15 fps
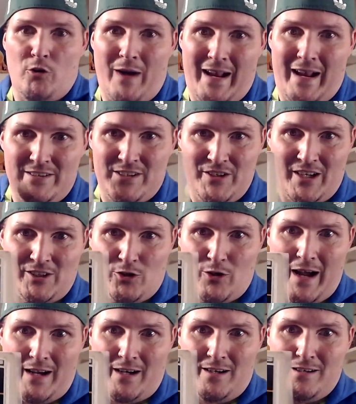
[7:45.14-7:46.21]
Grant
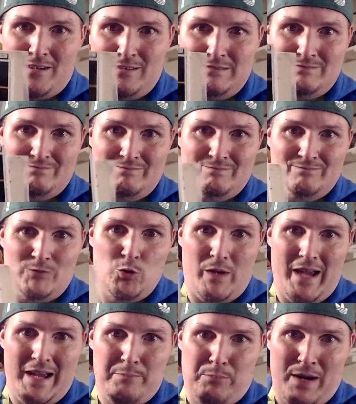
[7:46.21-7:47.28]
Nutcracker,
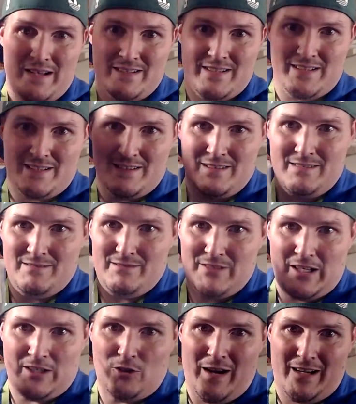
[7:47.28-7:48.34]
UK Press,
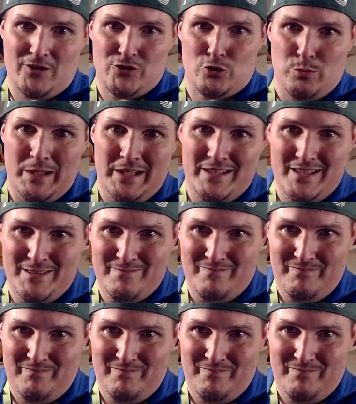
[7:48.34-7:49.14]
Nutcracker Suite,